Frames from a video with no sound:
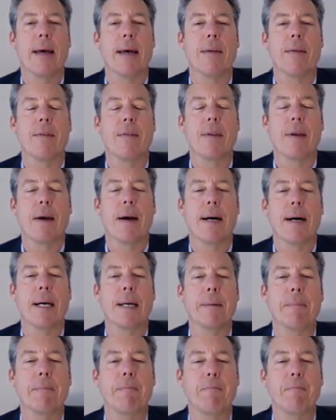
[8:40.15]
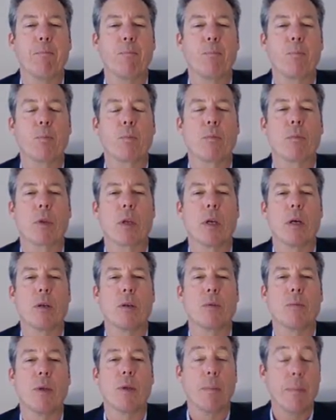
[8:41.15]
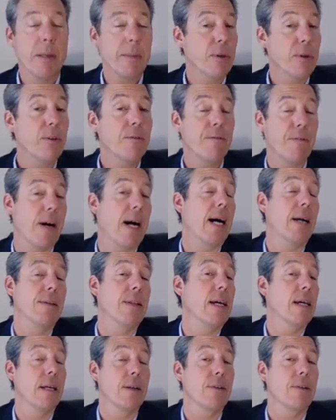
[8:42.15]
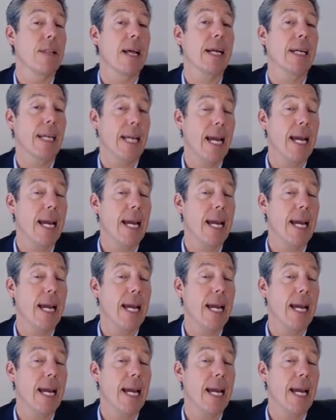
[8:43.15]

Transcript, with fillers: And um, the people who filed that under